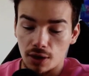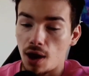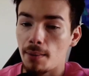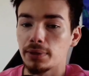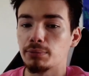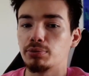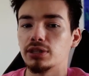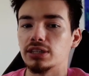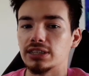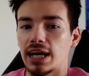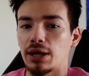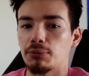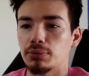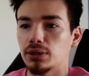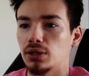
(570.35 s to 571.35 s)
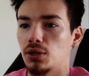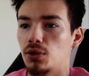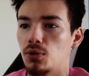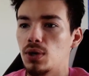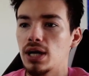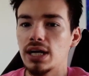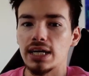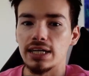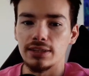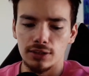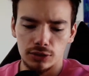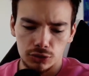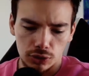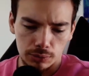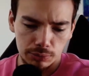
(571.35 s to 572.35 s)
I'm going to put it down below in the
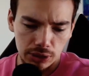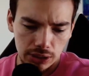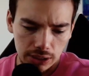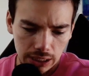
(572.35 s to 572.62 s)
description.